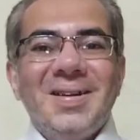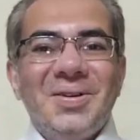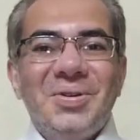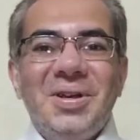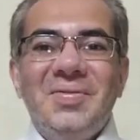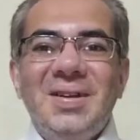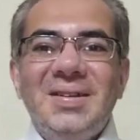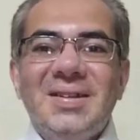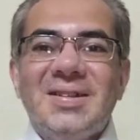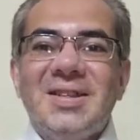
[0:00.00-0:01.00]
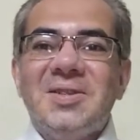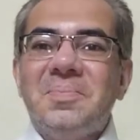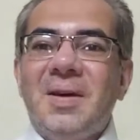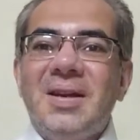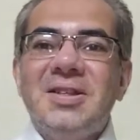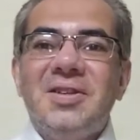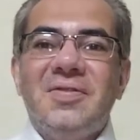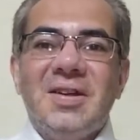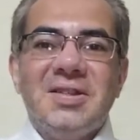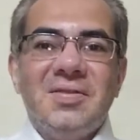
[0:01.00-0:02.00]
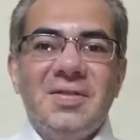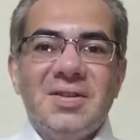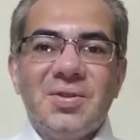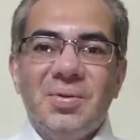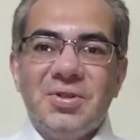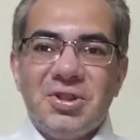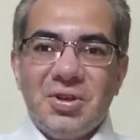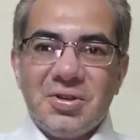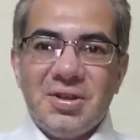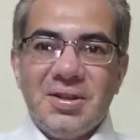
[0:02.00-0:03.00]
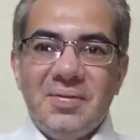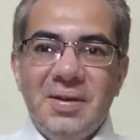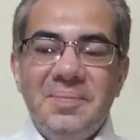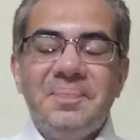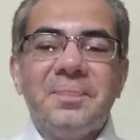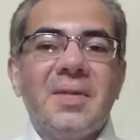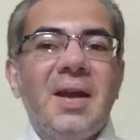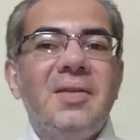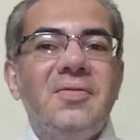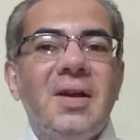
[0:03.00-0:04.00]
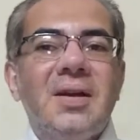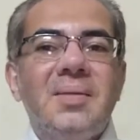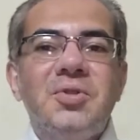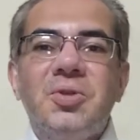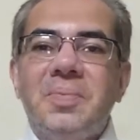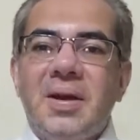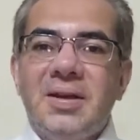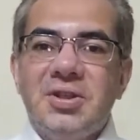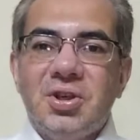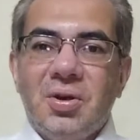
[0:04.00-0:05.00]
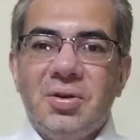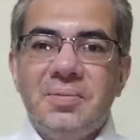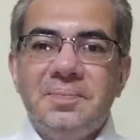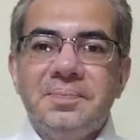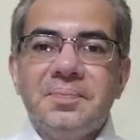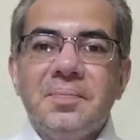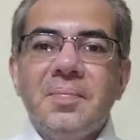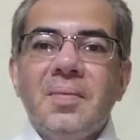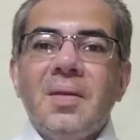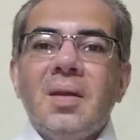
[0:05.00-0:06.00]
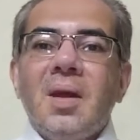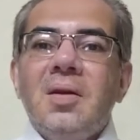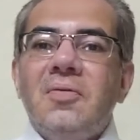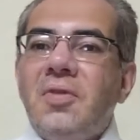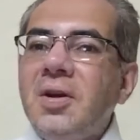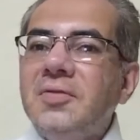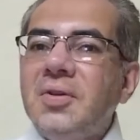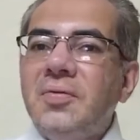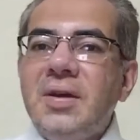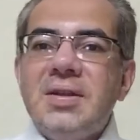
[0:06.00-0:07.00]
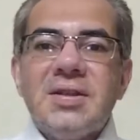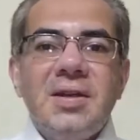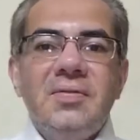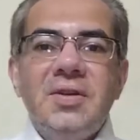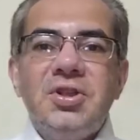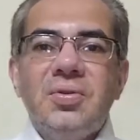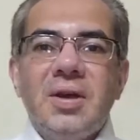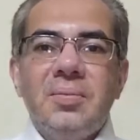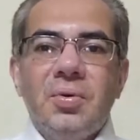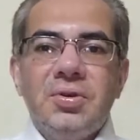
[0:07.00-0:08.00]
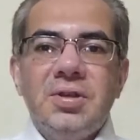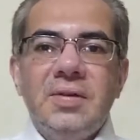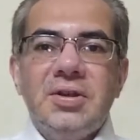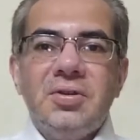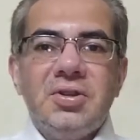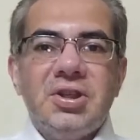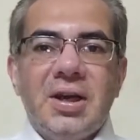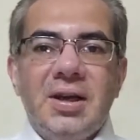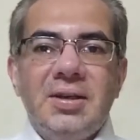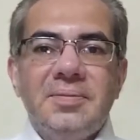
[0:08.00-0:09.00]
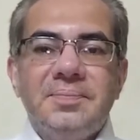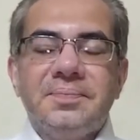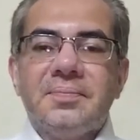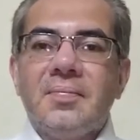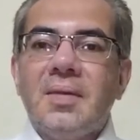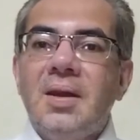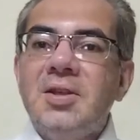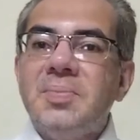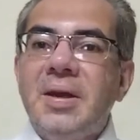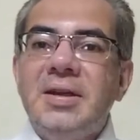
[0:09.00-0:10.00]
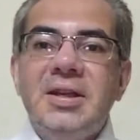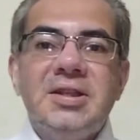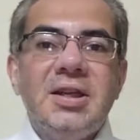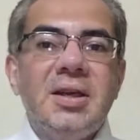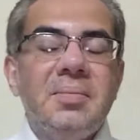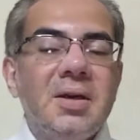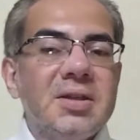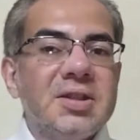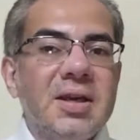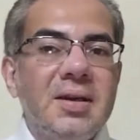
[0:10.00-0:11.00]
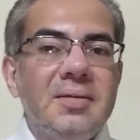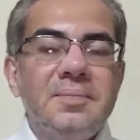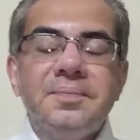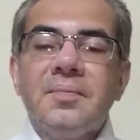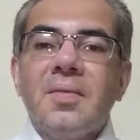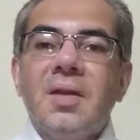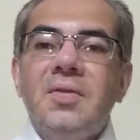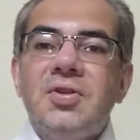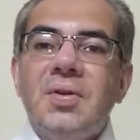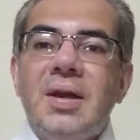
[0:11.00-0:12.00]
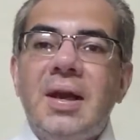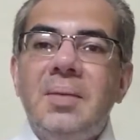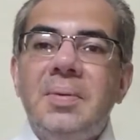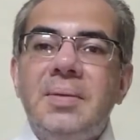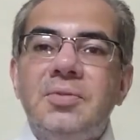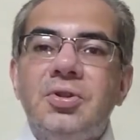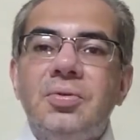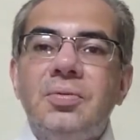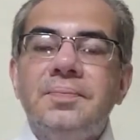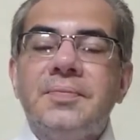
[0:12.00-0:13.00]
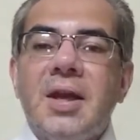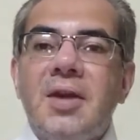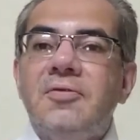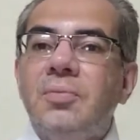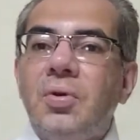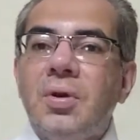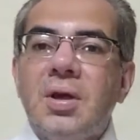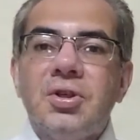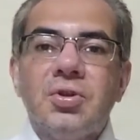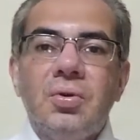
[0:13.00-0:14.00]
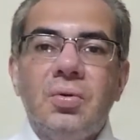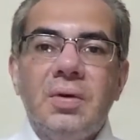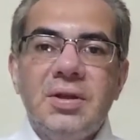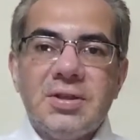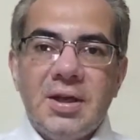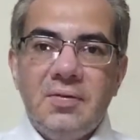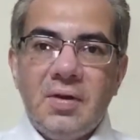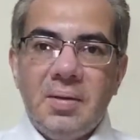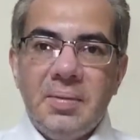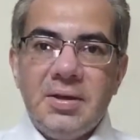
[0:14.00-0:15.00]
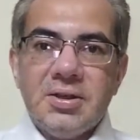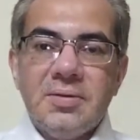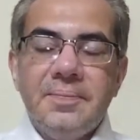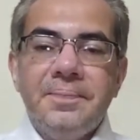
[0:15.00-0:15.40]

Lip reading: Good evening, this is Parent Effectiveness Coach Dr. Dave, and welcome to Parent Talk. One of the ways in which you can motivate your child is by teaching him a skill which will help him to have more control over his environment.